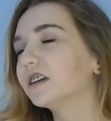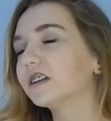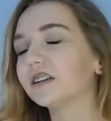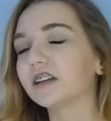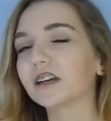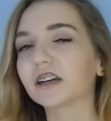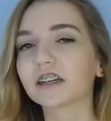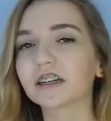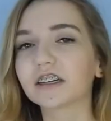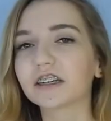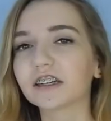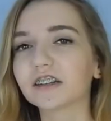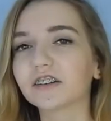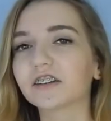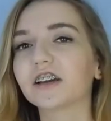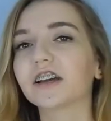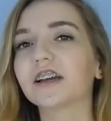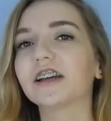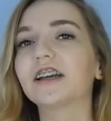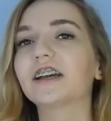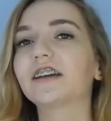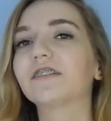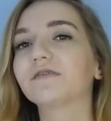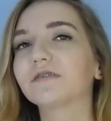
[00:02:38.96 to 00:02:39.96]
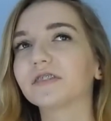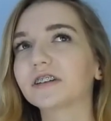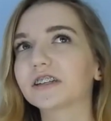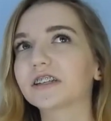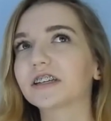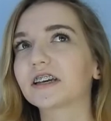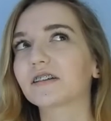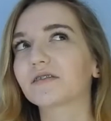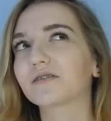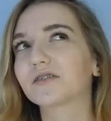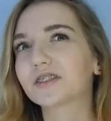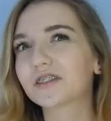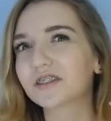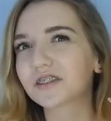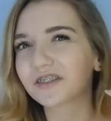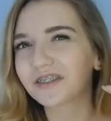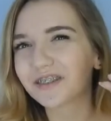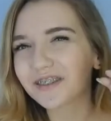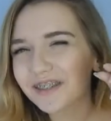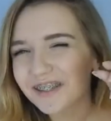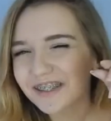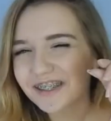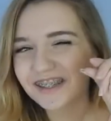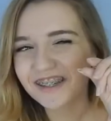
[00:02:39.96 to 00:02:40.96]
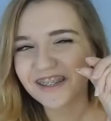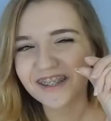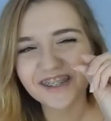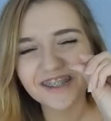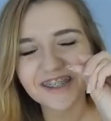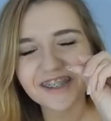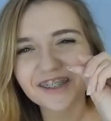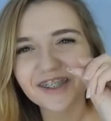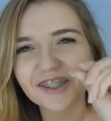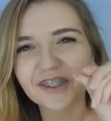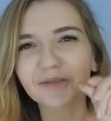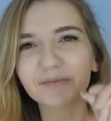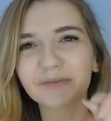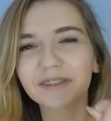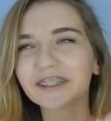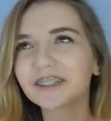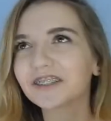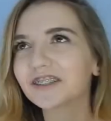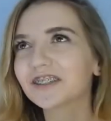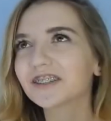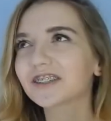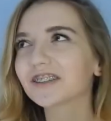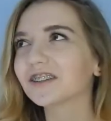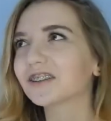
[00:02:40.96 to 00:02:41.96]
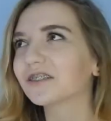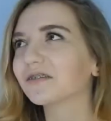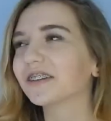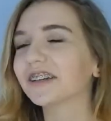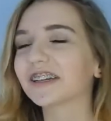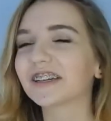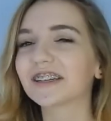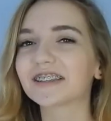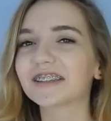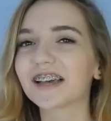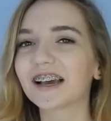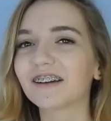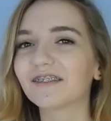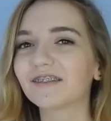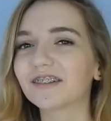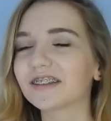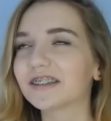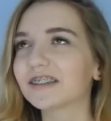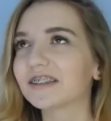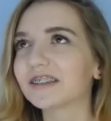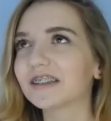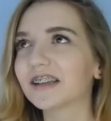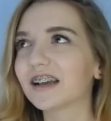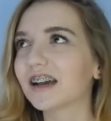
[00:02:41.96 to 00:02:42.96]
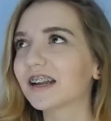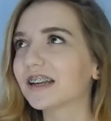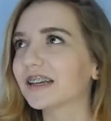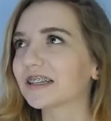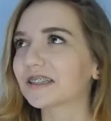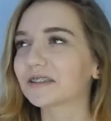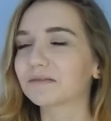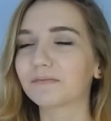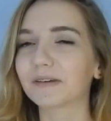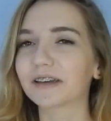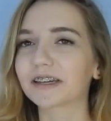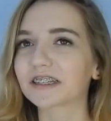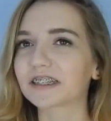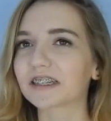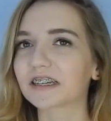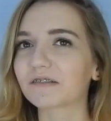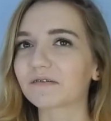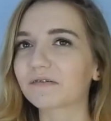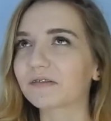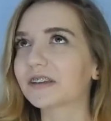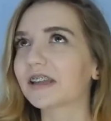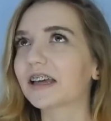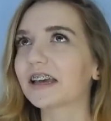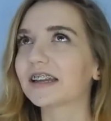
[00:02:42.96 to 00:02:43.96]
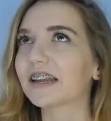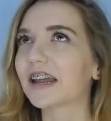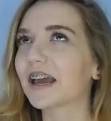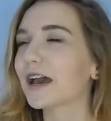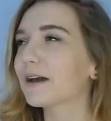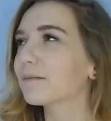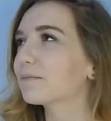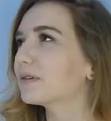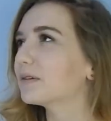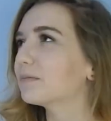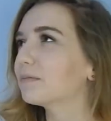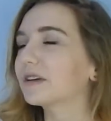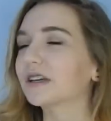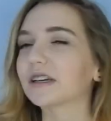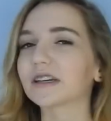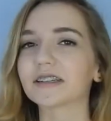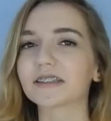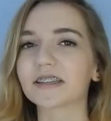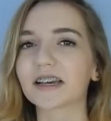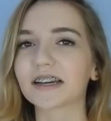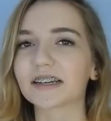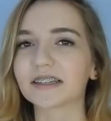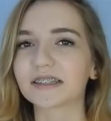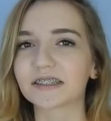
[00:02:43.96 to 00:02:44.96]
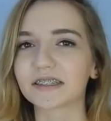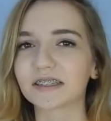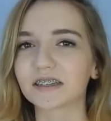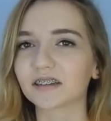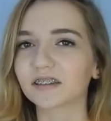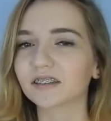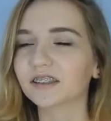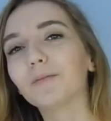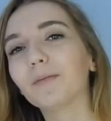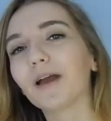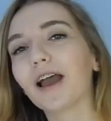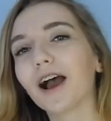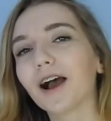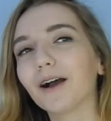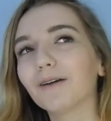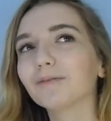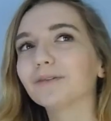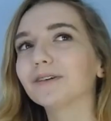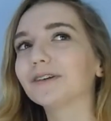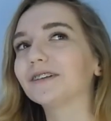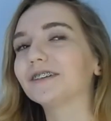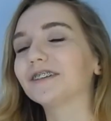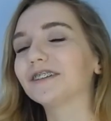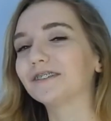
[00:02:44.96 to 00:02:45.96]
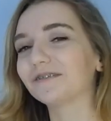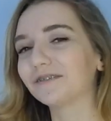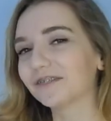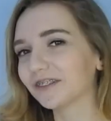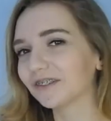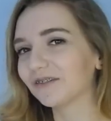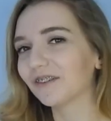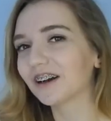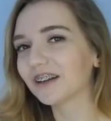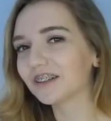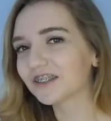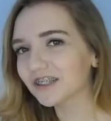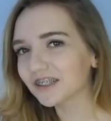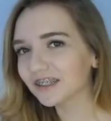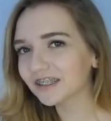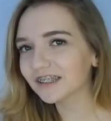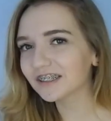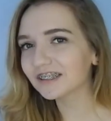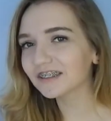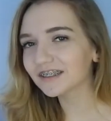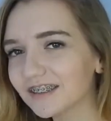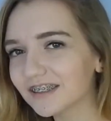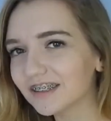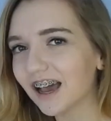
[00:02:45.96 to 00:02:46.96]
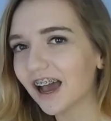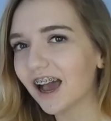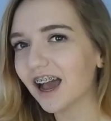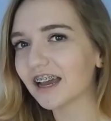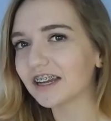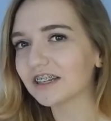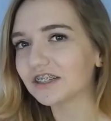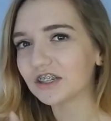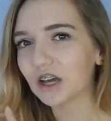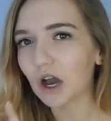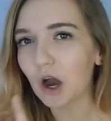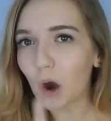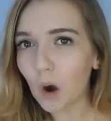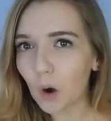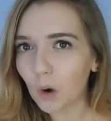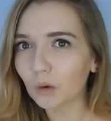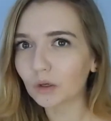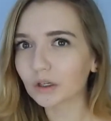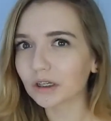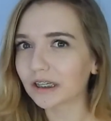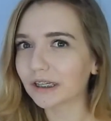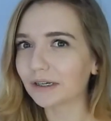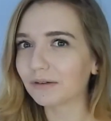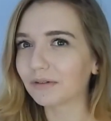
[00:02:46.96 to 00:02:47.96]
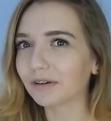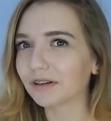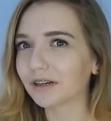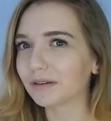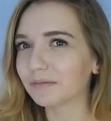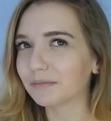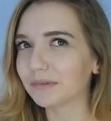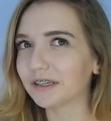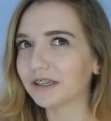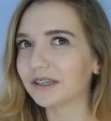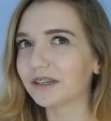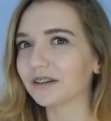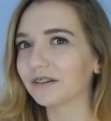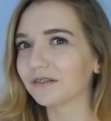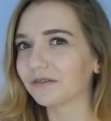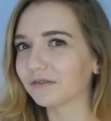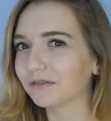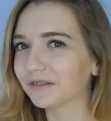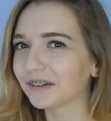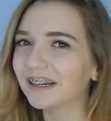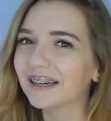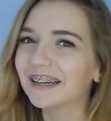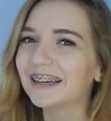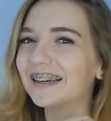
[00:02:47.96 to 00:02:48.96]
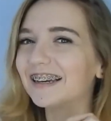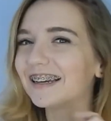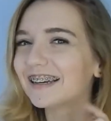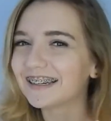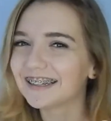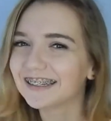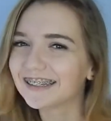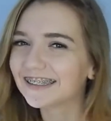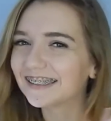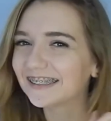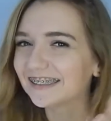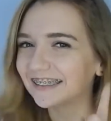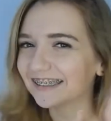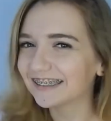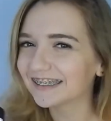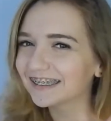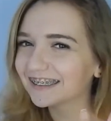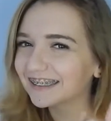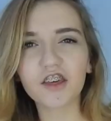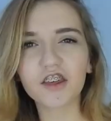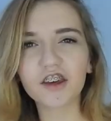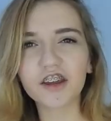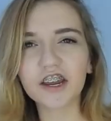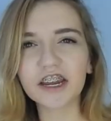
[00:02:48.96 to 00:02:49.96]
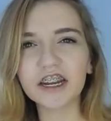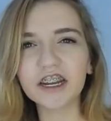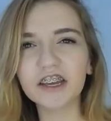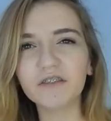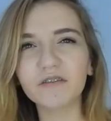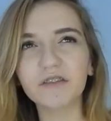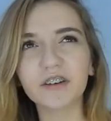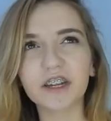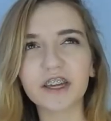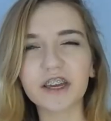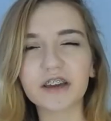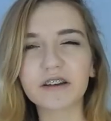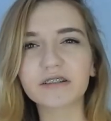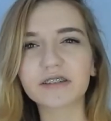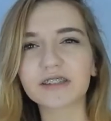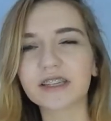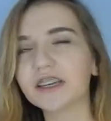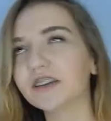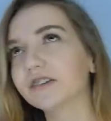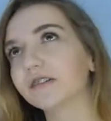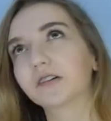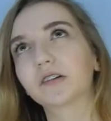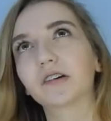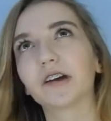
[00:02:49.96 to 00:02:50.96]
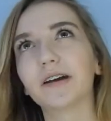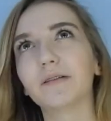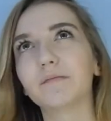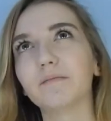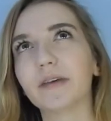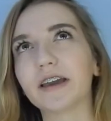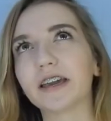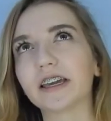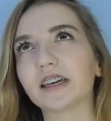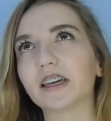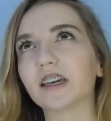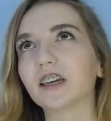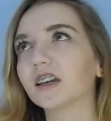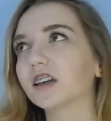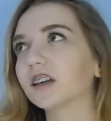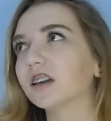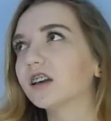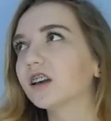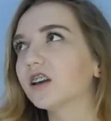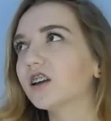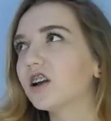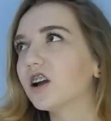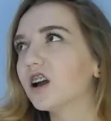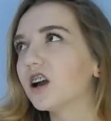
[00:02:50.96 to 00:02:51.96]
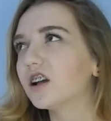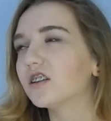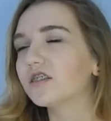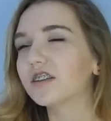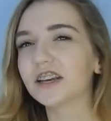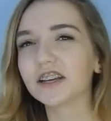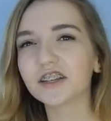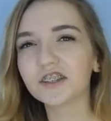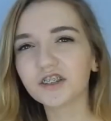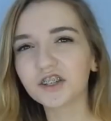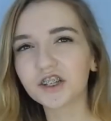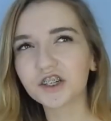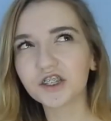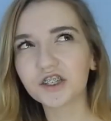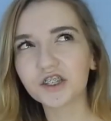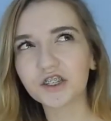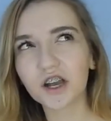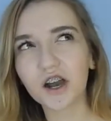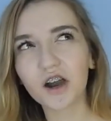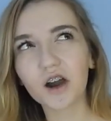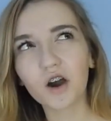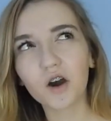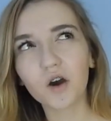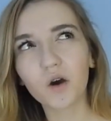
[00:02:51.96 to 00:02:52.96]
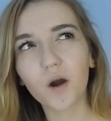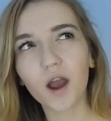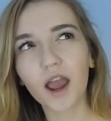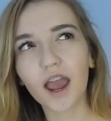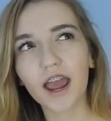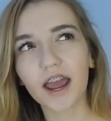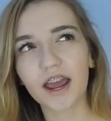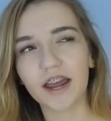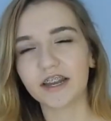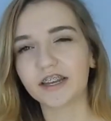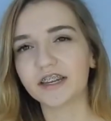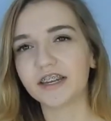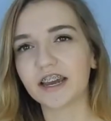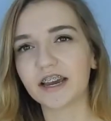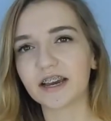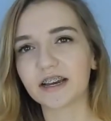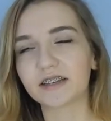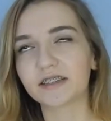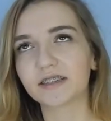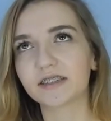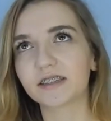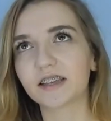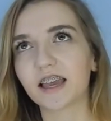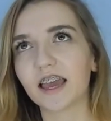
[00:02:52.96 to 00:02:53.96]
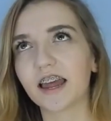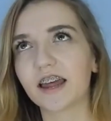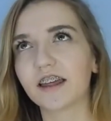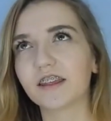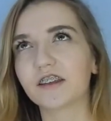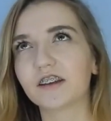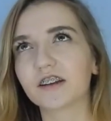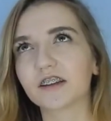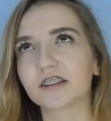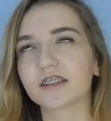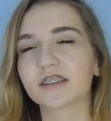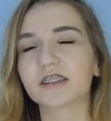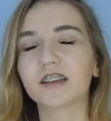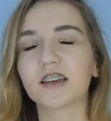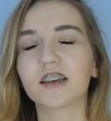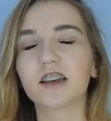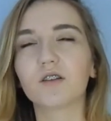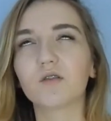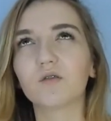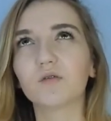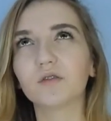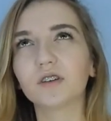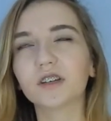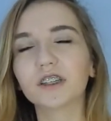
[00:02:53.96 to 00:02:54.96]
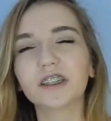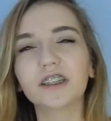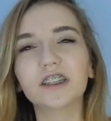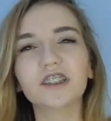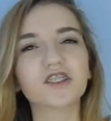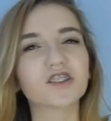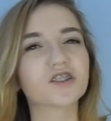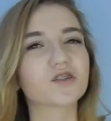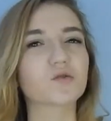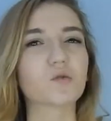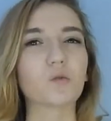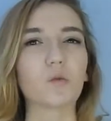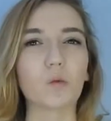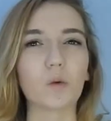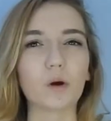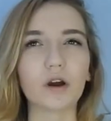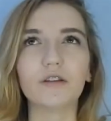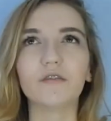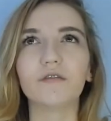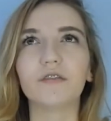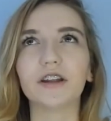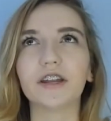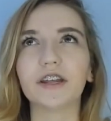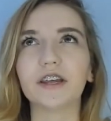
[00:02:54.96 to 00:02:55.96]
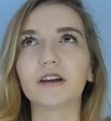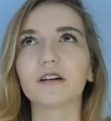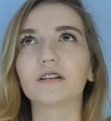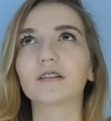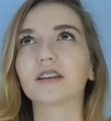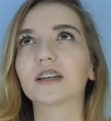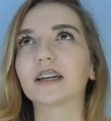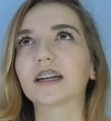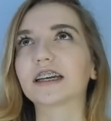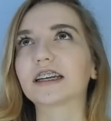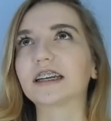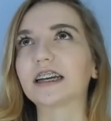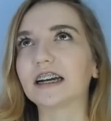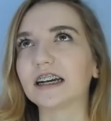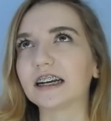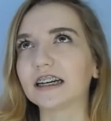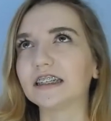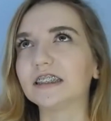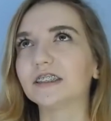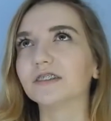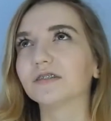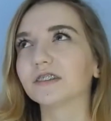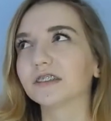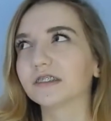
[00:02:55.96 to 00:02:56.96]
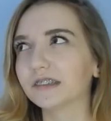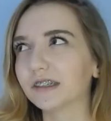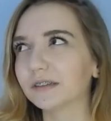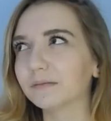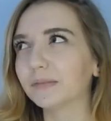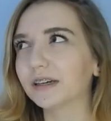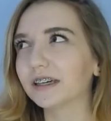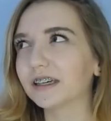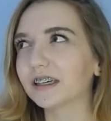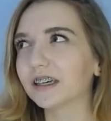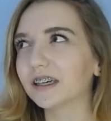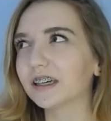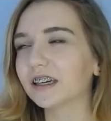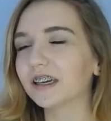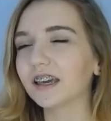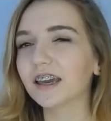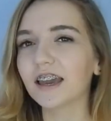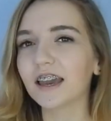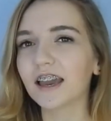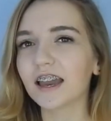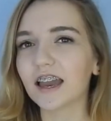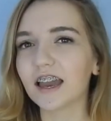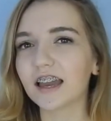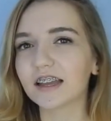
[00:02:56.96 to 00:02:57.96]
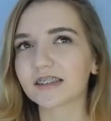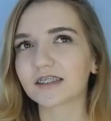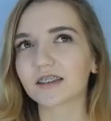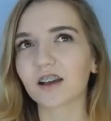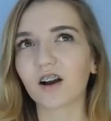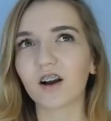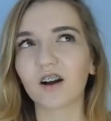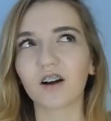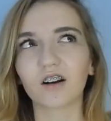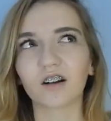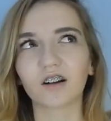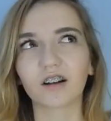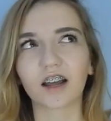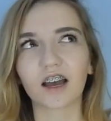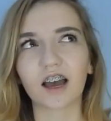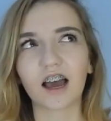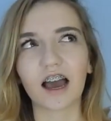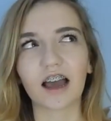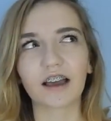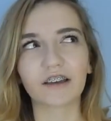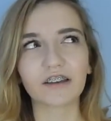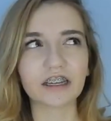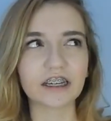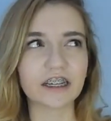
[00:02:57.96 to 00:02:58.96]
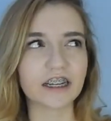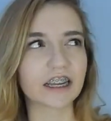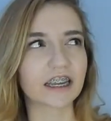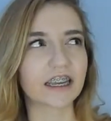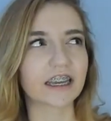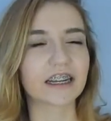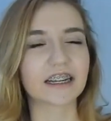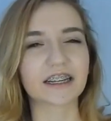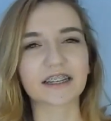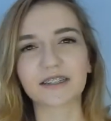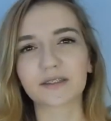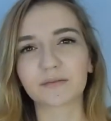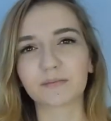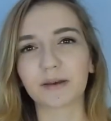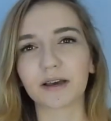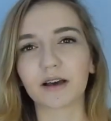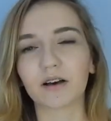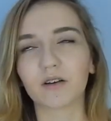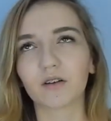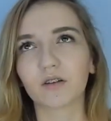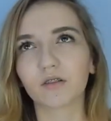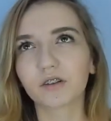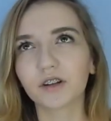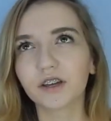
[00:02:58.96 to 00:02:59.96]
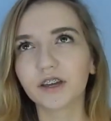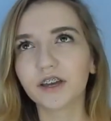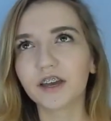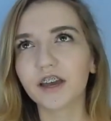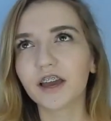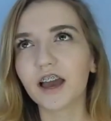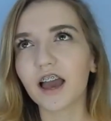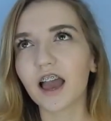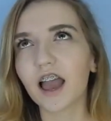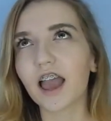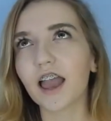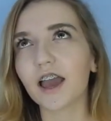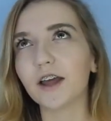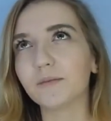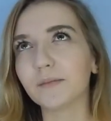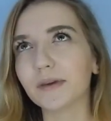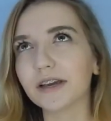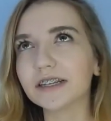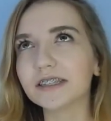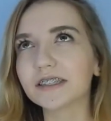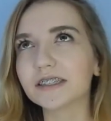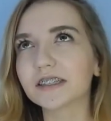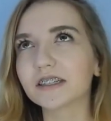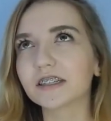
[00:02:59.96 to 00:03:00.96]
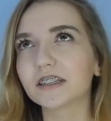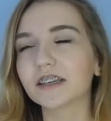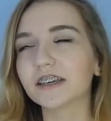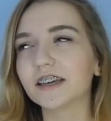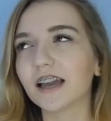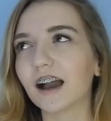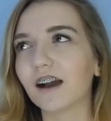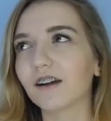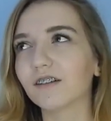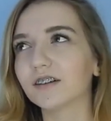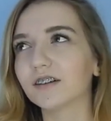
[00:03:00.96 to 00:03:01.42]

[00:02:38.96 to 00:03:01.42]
not gonna lie, I freaked out just a little bit because I was not expecting for that to happen because I suck. But Albert, if you're watching this, I totally wanna be your friend. Are there any videos that you regret making? The answer is no and yes, and there's really just one video that I kind of regret making. It's called I'm Gonna Get Expelled, and basically I